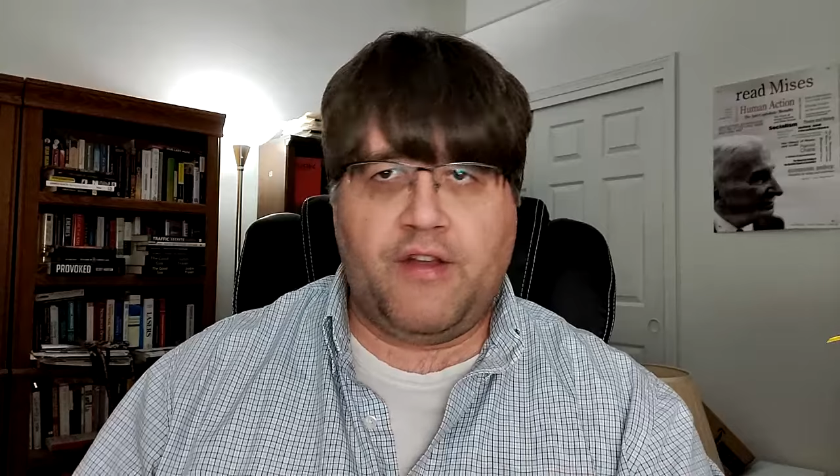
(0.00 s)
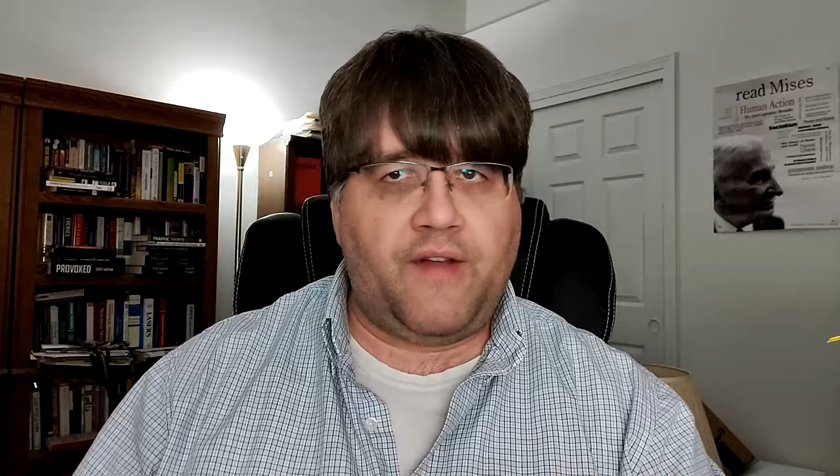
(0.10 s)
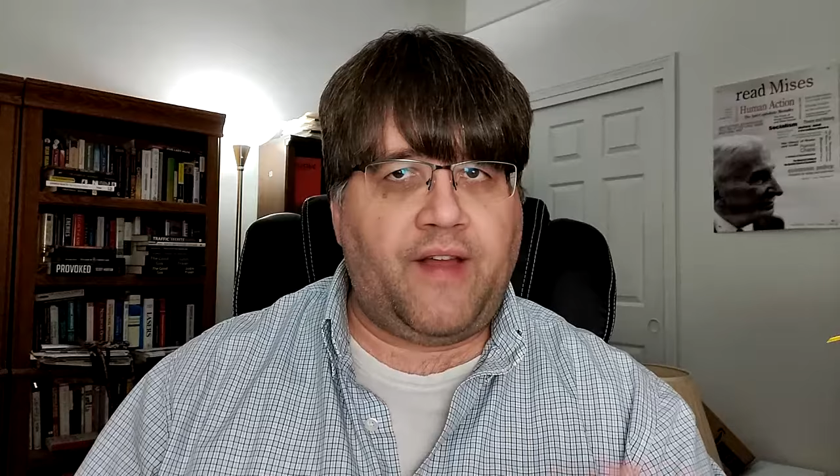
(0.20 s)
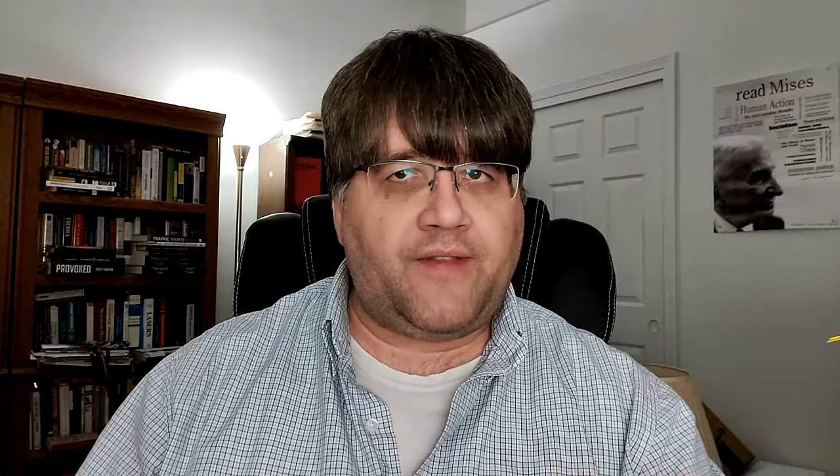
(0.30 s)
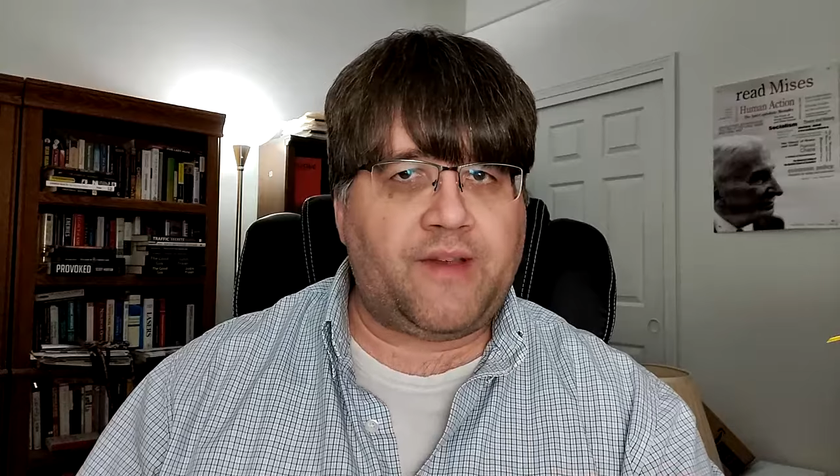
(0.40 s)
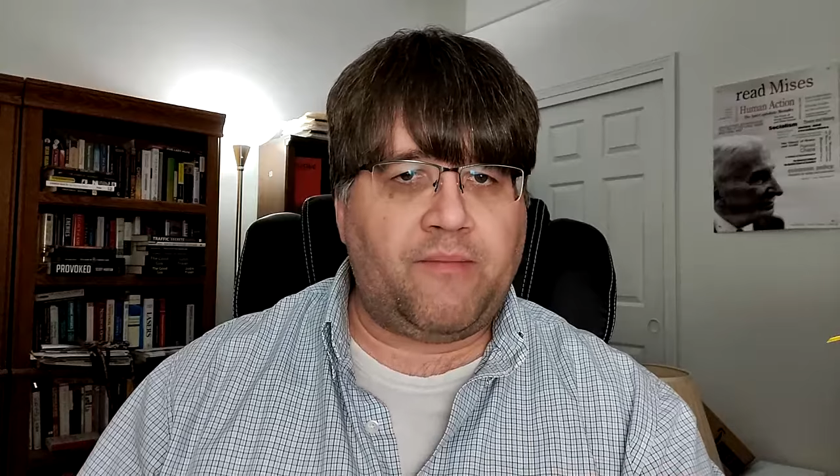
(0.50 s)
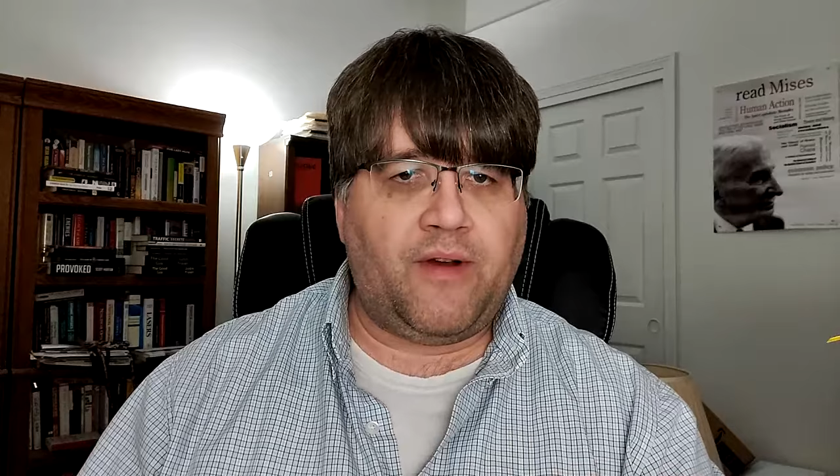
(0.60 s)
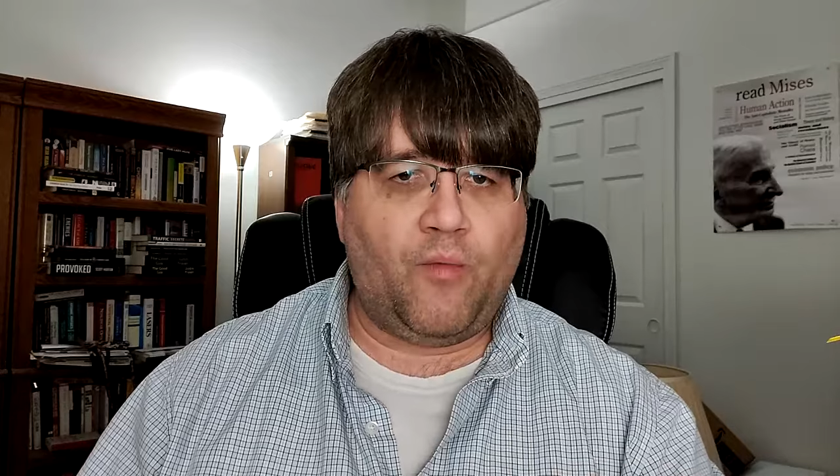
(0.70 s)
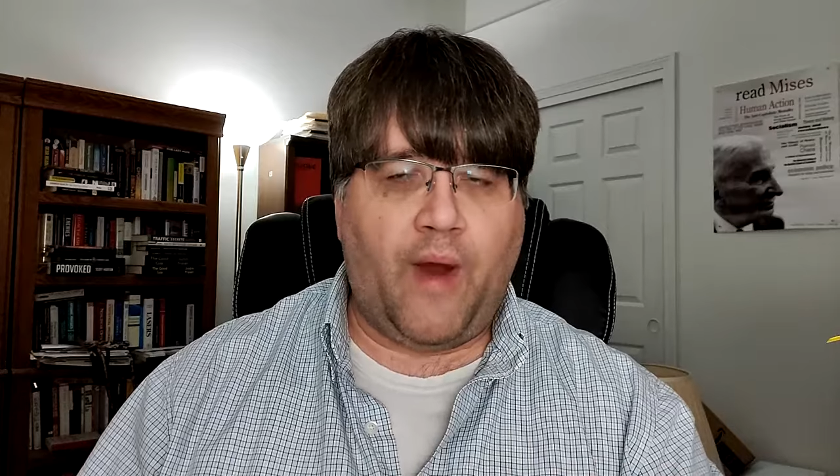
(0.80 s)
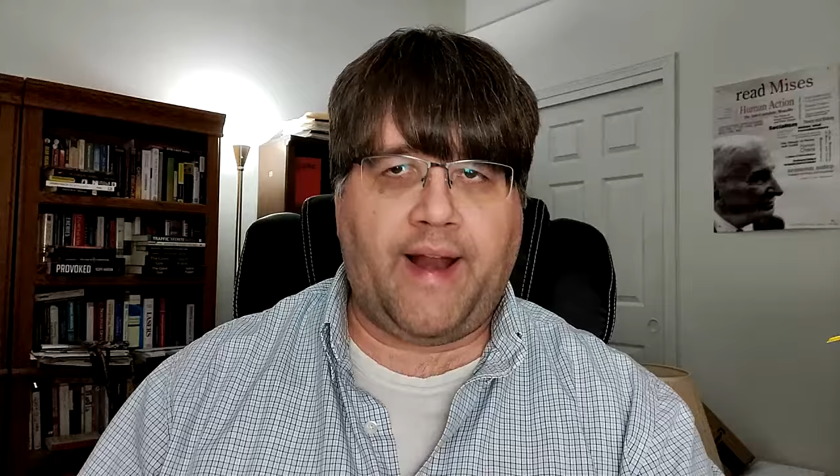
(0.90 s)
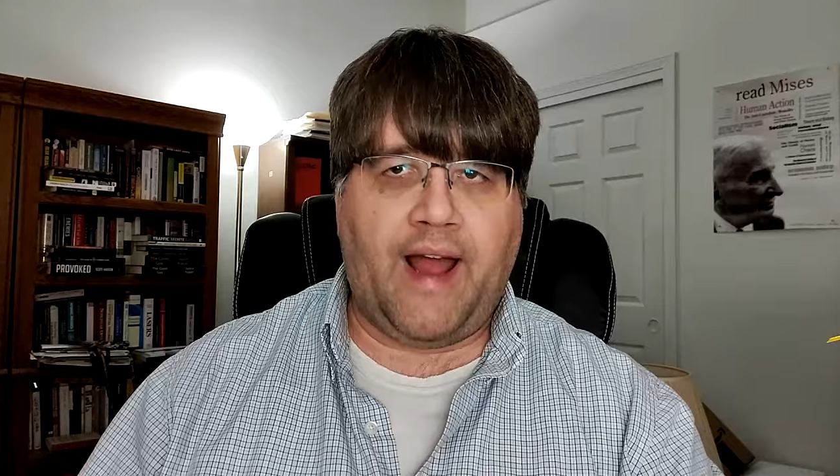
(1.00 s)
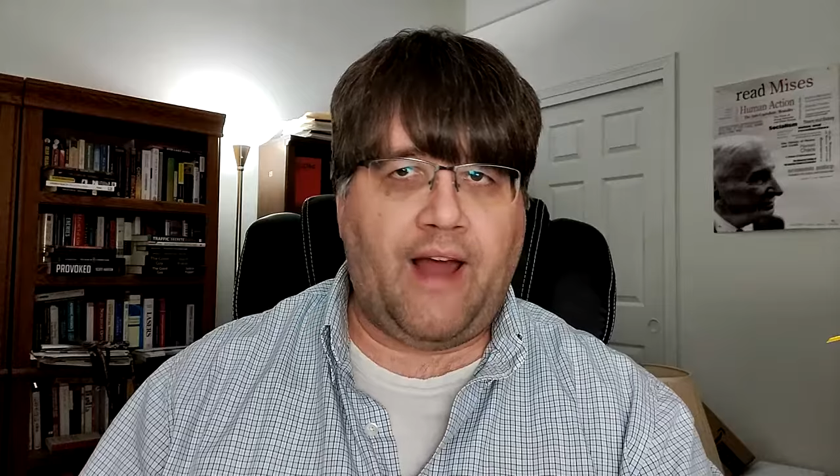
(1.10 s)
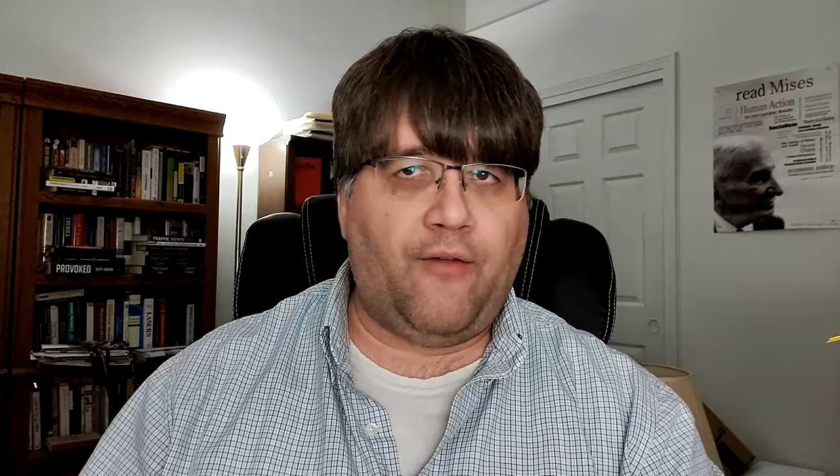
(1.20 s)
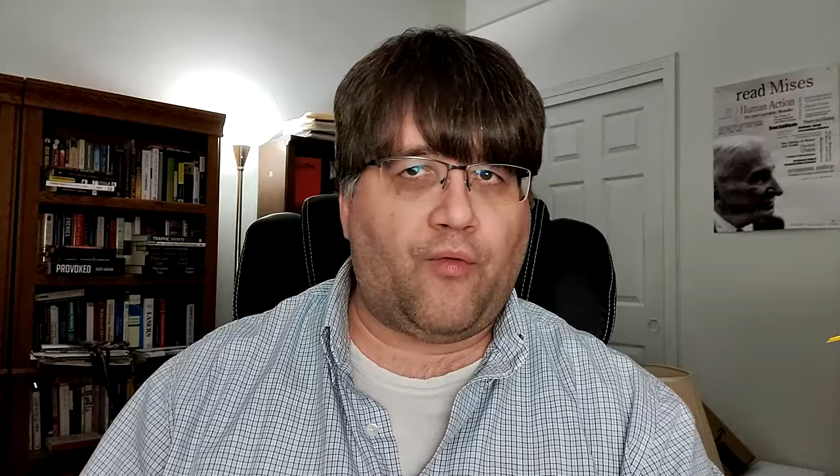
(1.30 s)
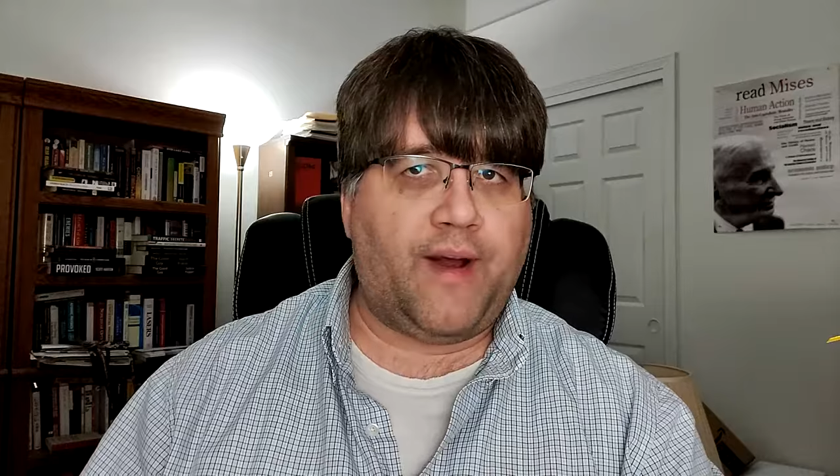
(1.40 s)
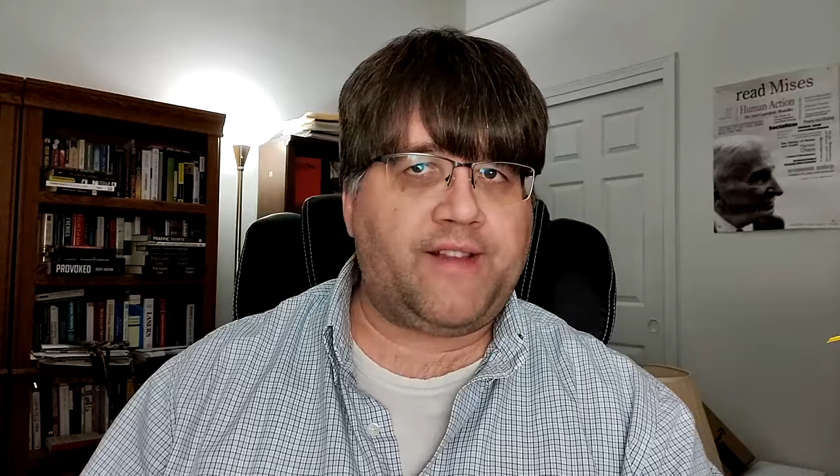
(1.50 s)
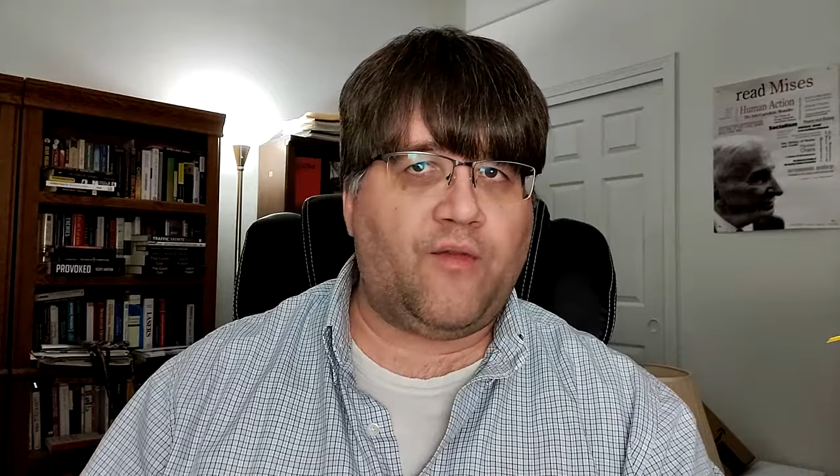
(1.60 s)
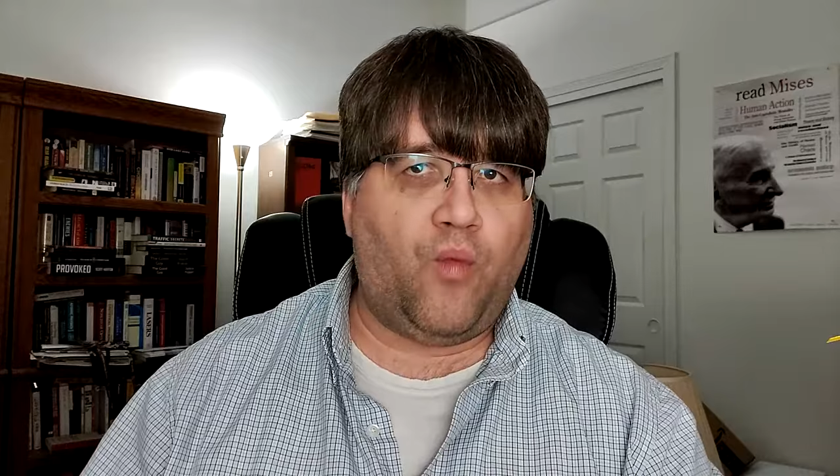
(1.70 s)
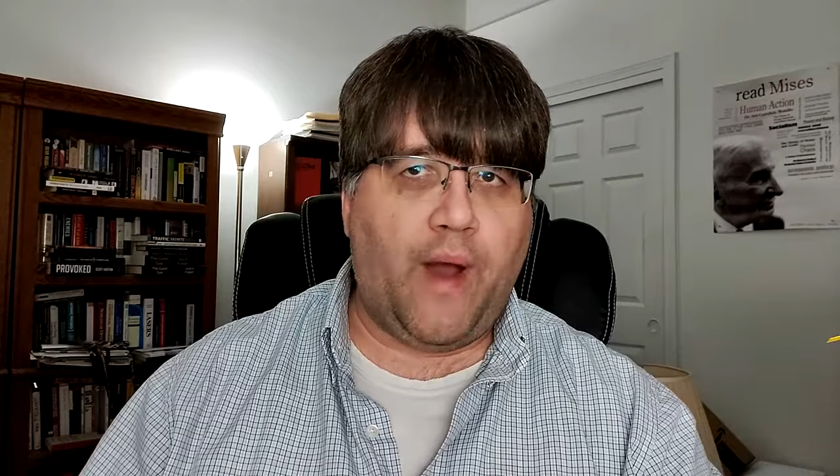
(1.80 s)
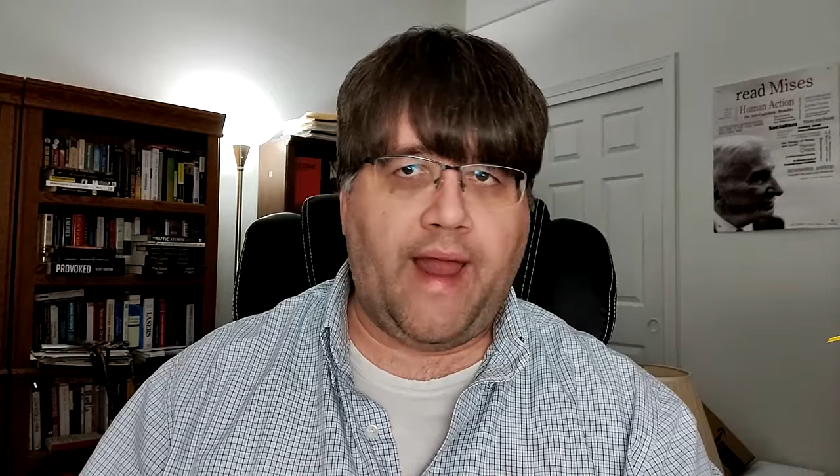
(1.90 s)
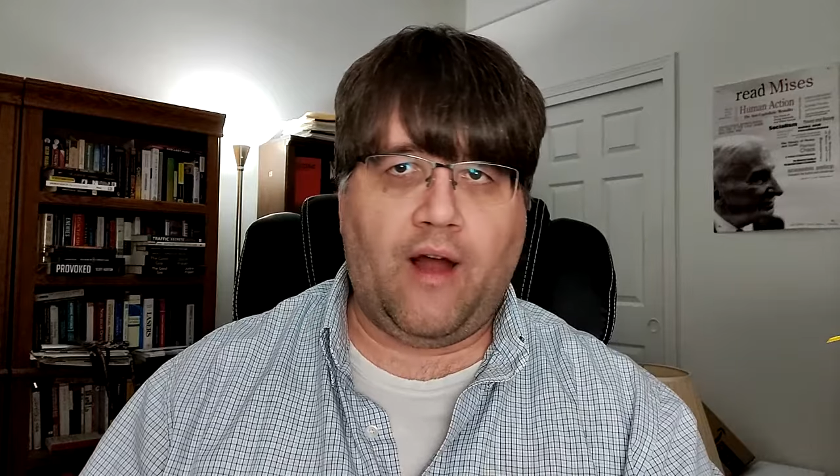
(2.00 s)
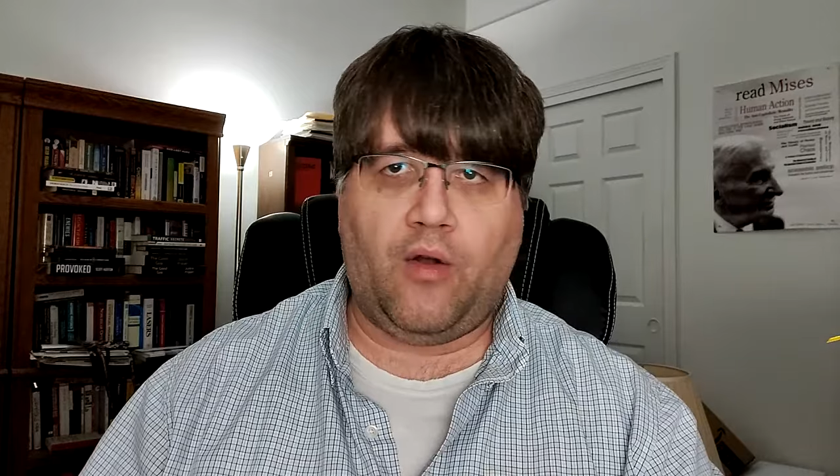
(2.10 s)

you have to have some way to have rights of way